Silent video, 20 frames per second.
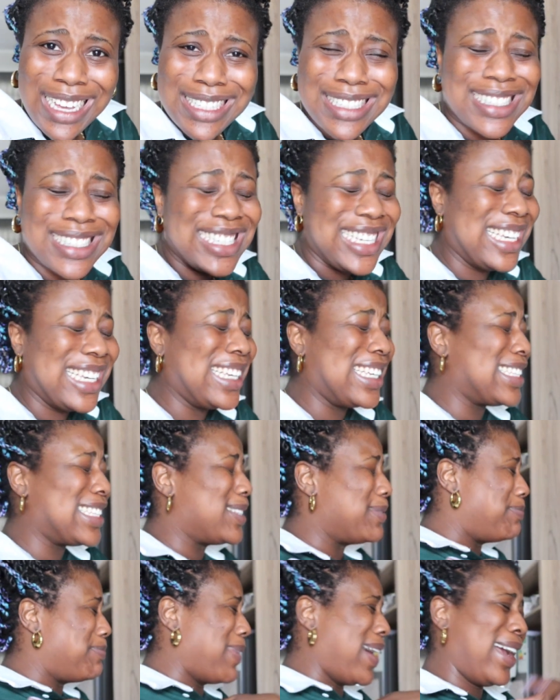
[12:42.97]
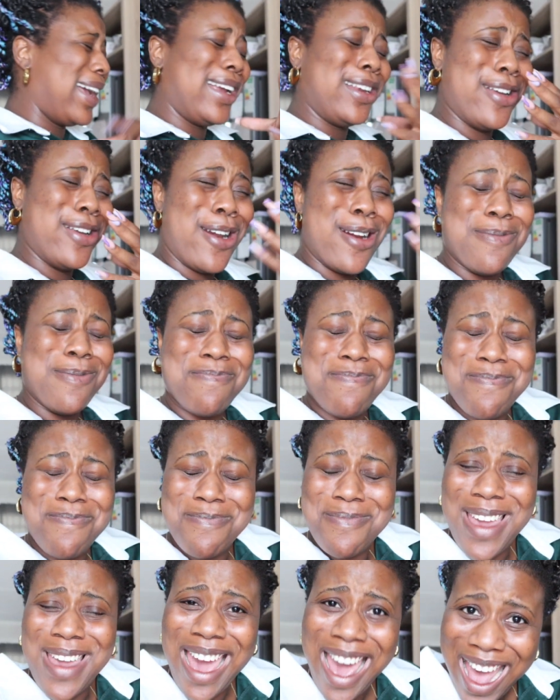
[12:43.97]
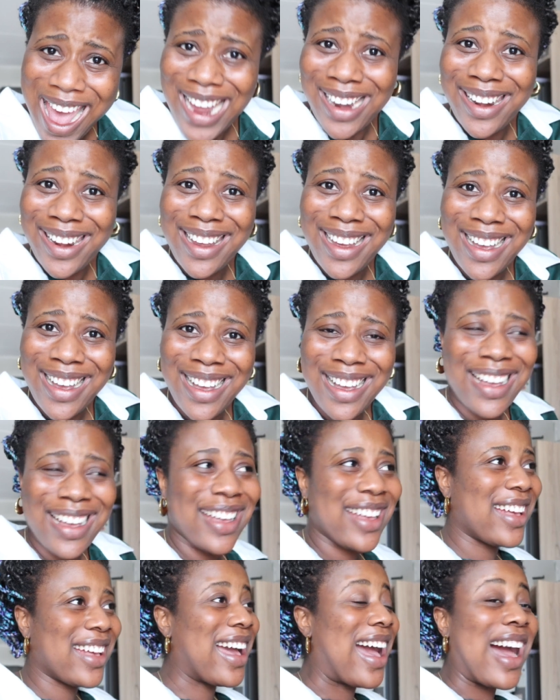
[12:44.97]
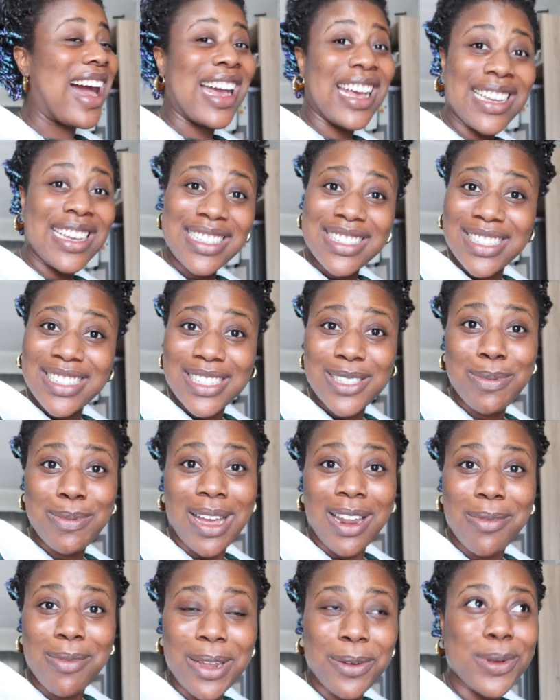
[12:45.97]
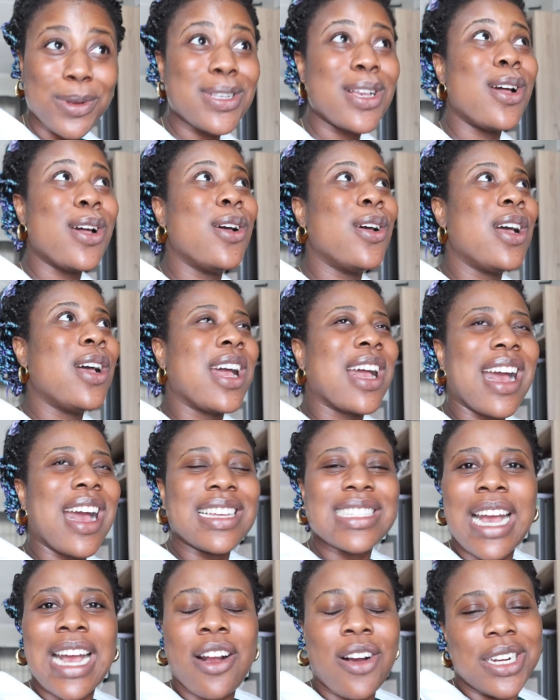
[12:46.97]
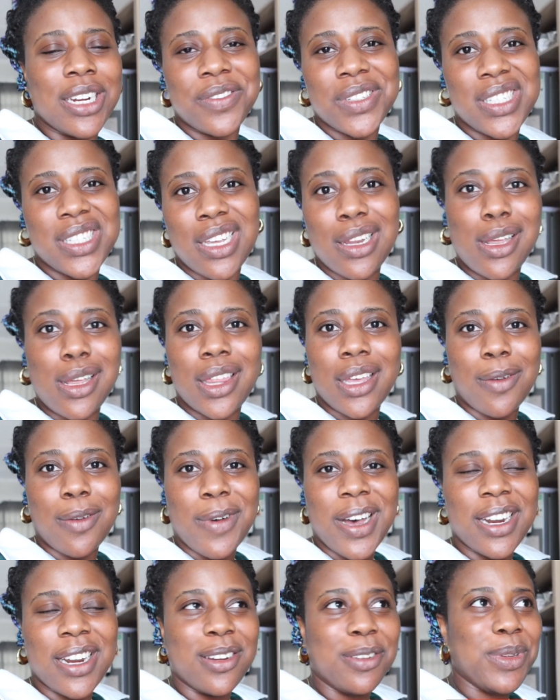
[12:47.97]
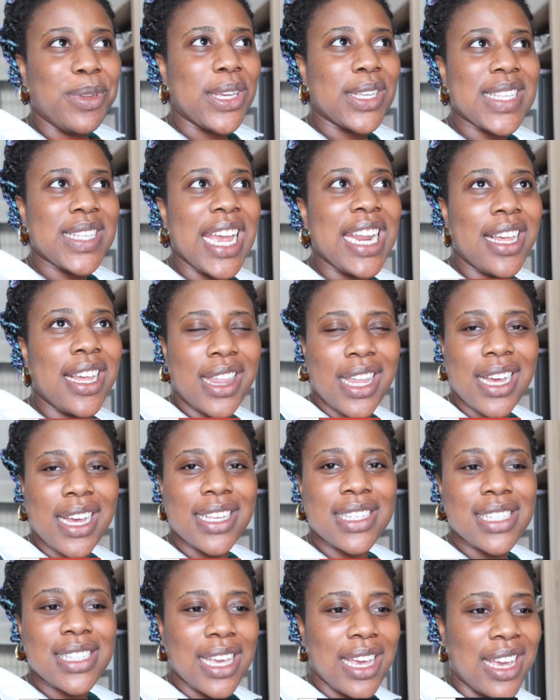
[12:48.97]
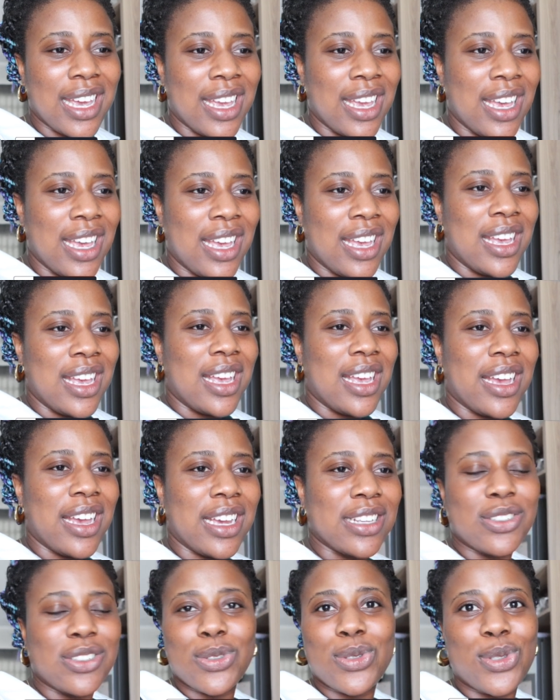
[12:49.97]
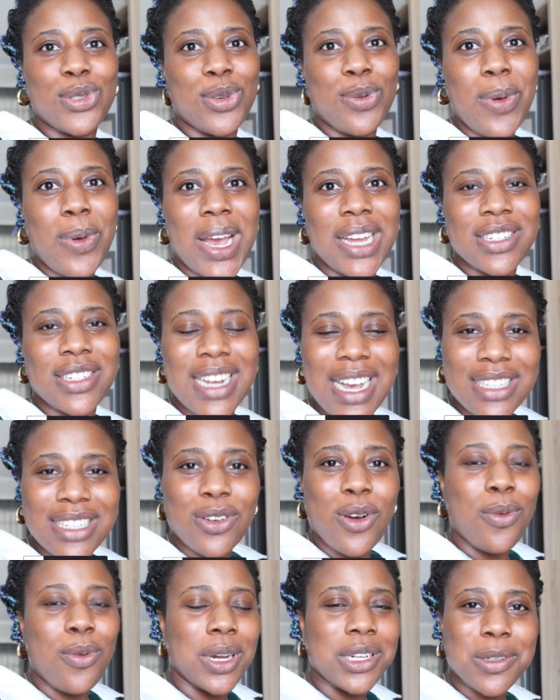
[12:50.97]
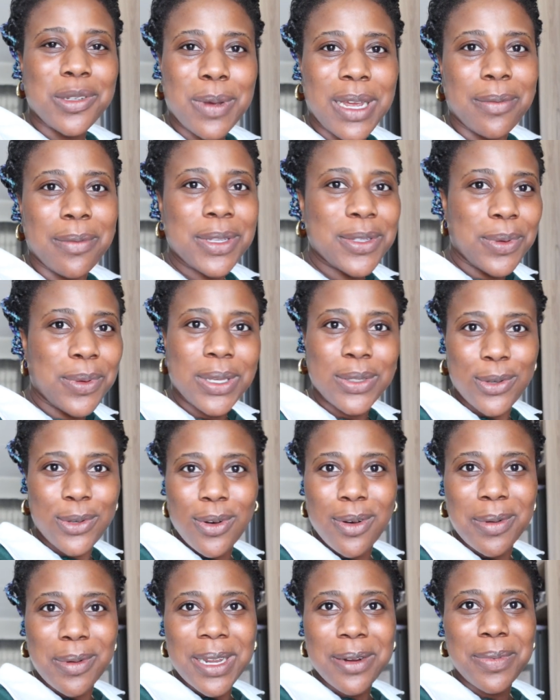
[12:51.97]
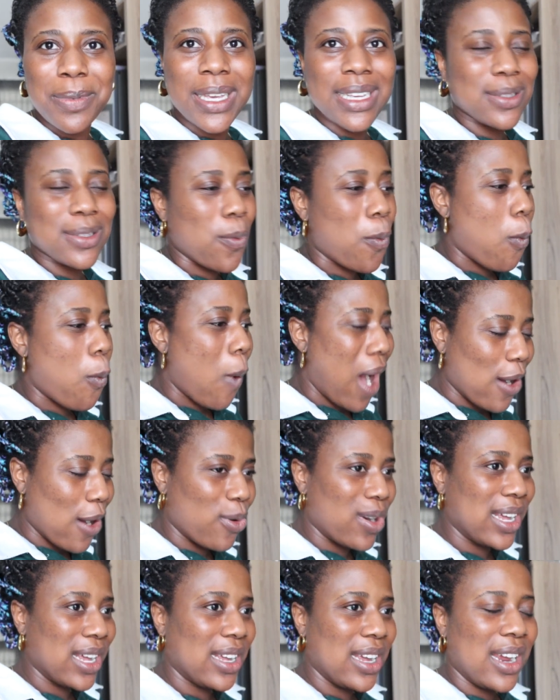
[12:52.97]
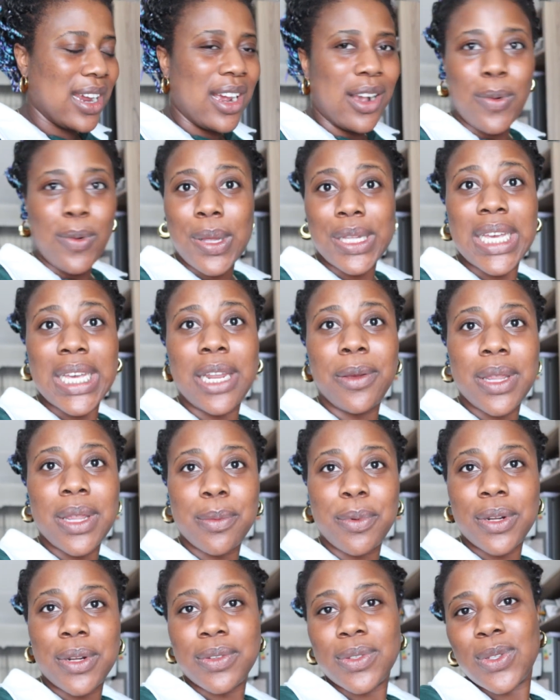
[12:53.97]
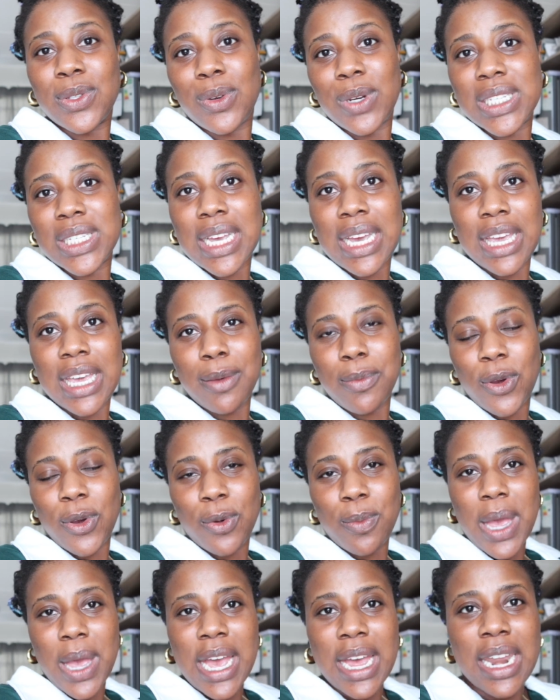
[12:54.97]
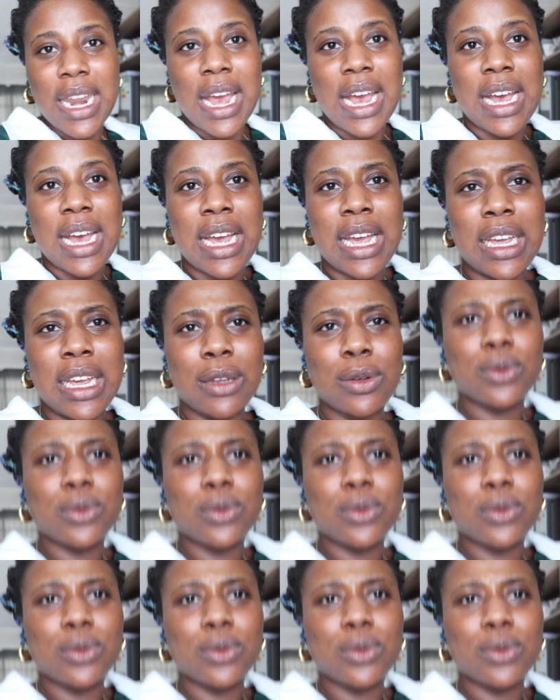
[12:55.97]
seeing Spider-Man. Guys, Spider-Man would. Guys, I can't even say anything about it because anything I say, it's just too much. Guys, go watch Spider-Man so we can talk about it because wow. Well, anyway, the point of the story is I came home and I,